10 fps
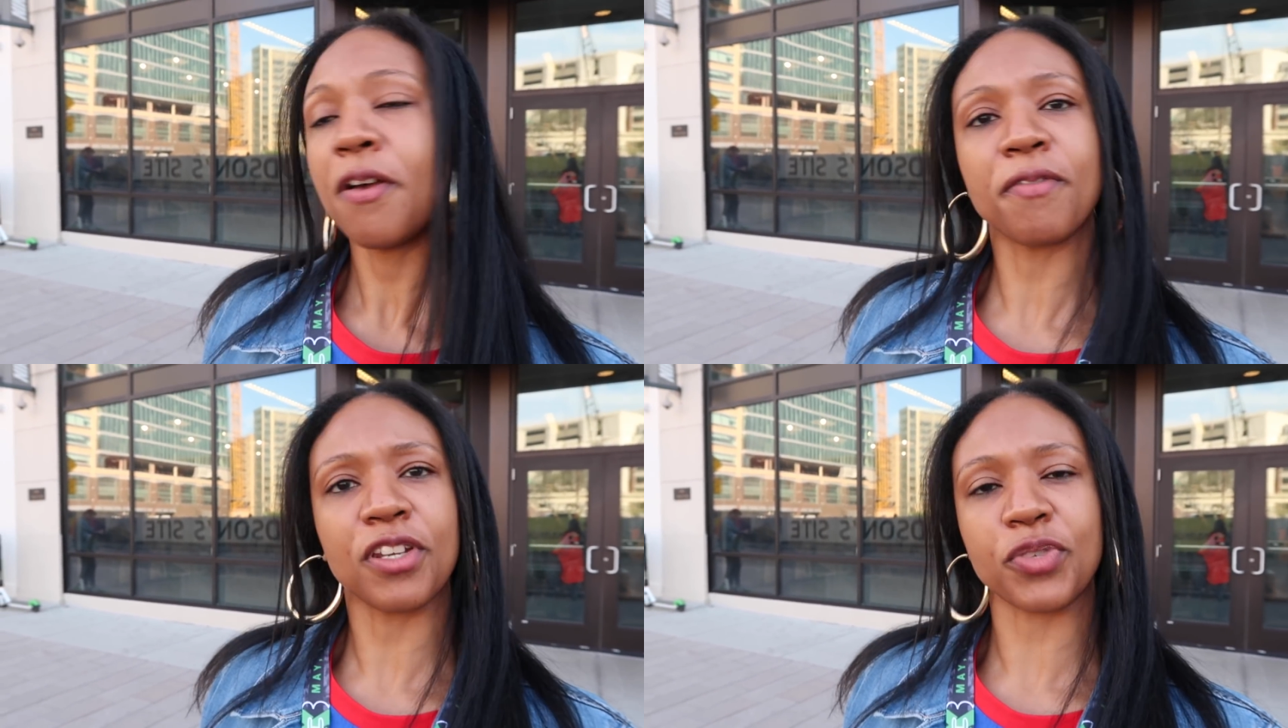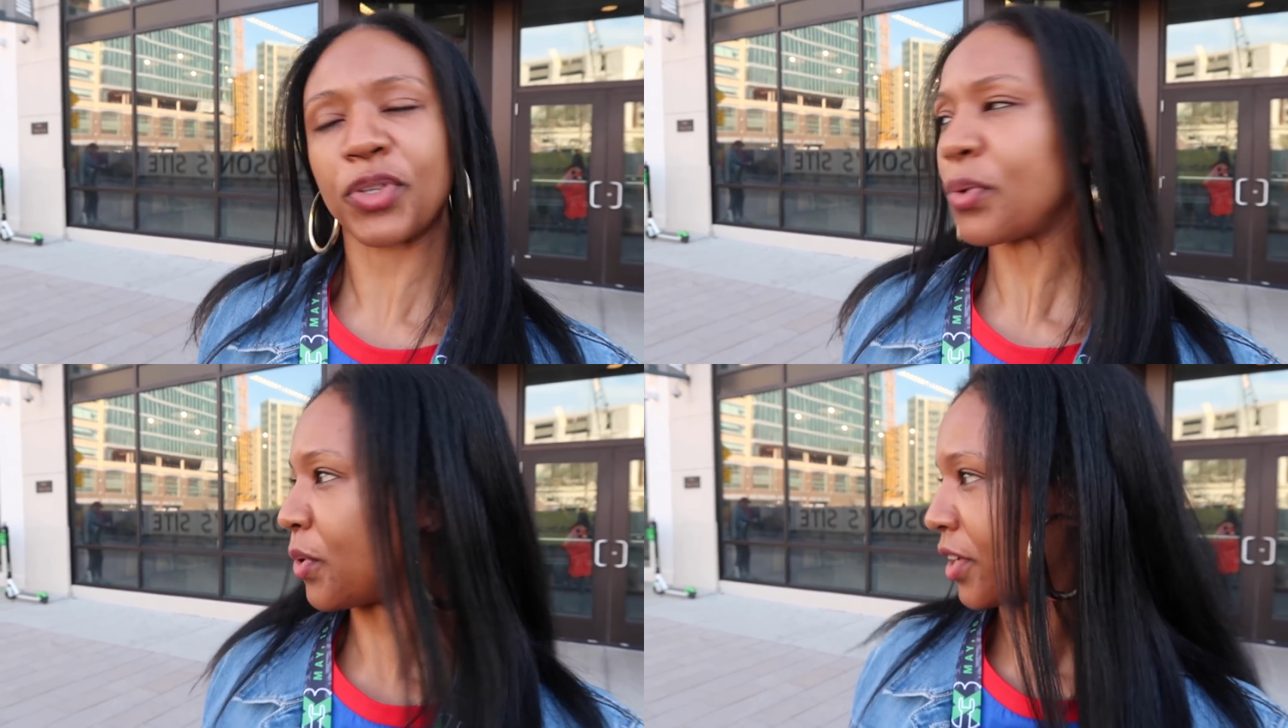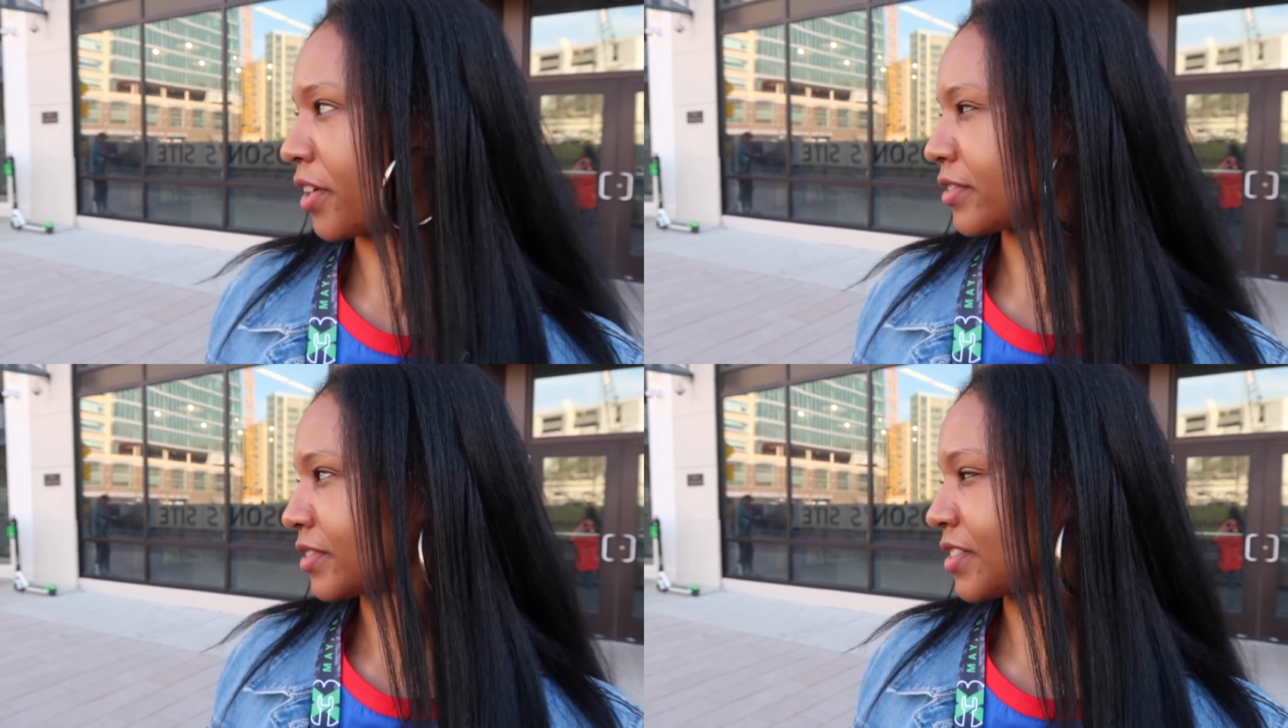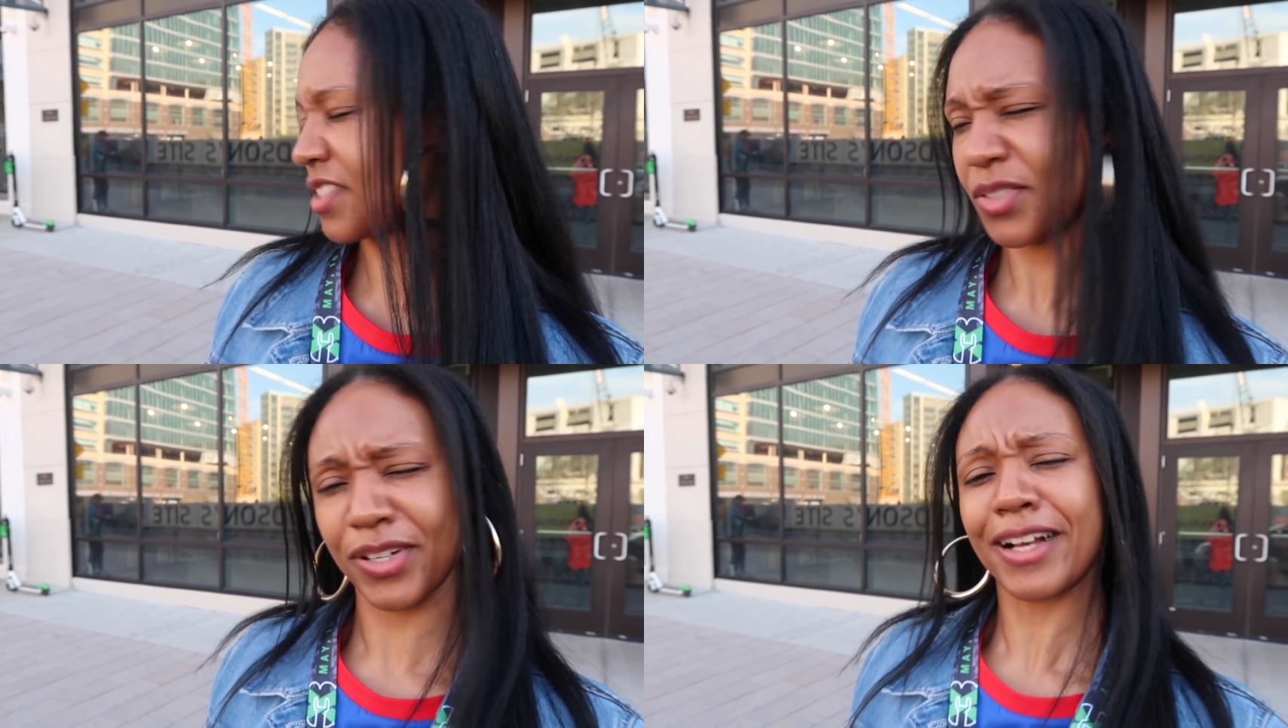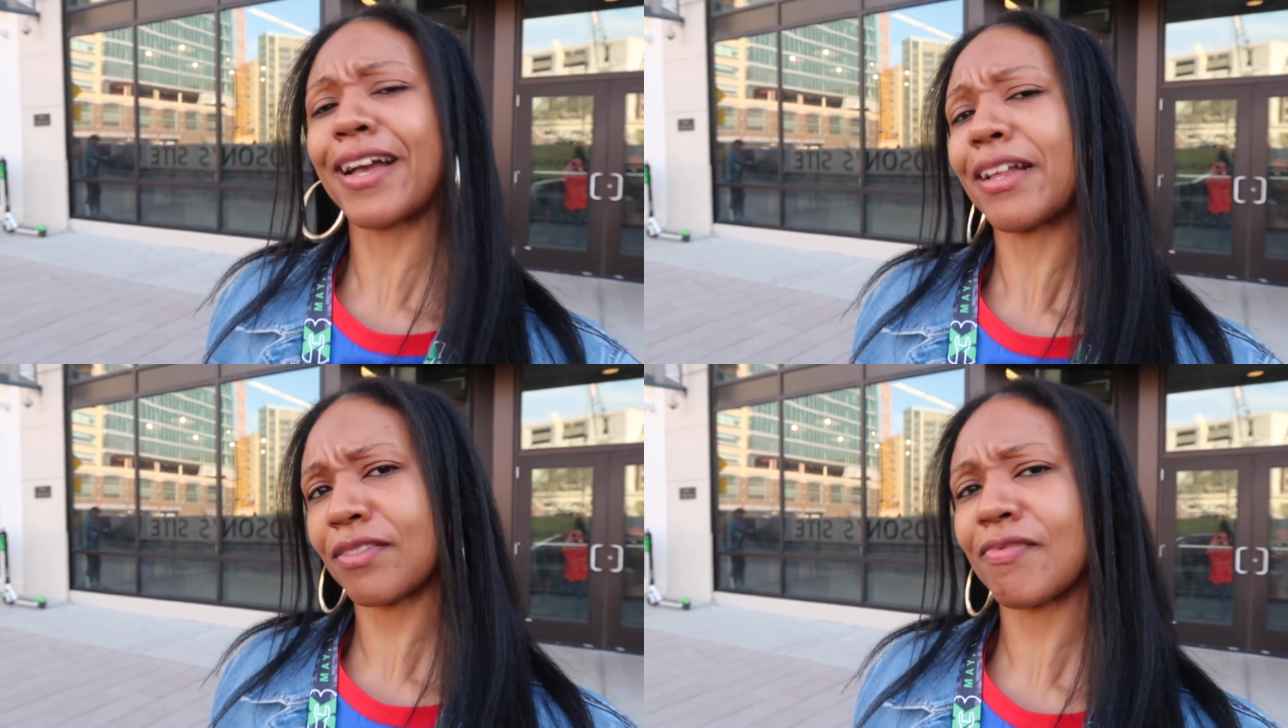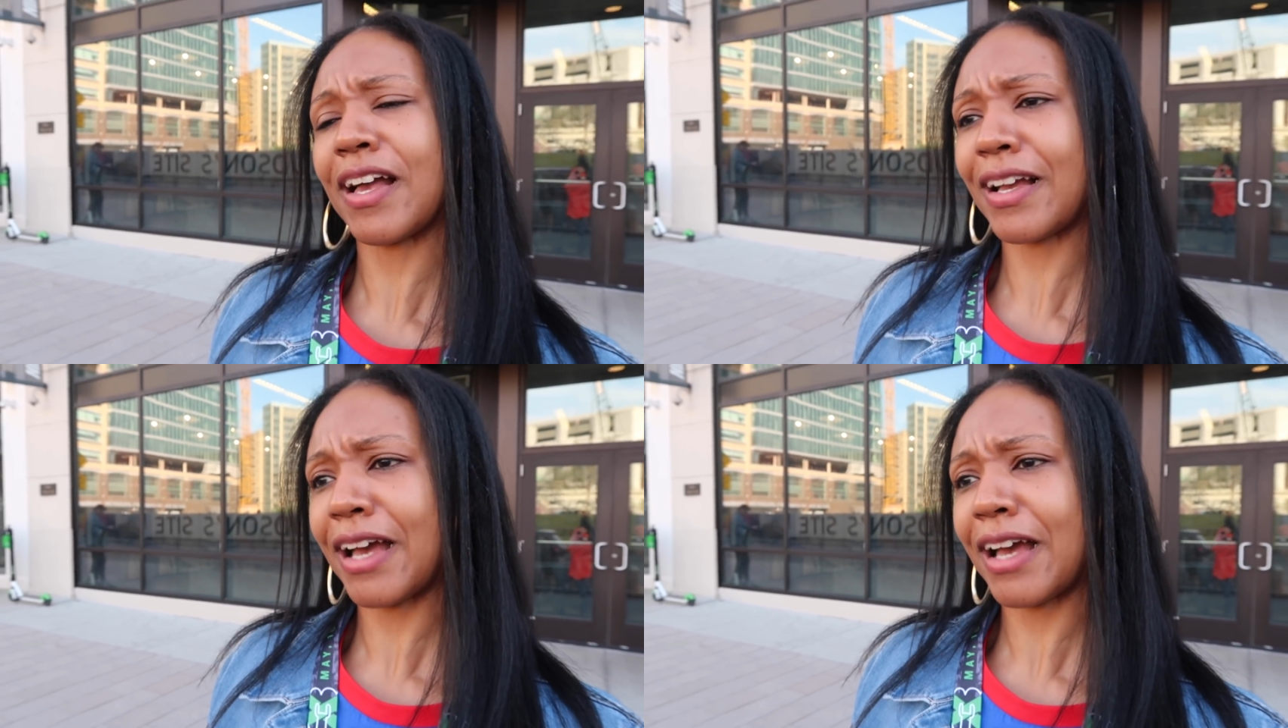finish recording, considering I got I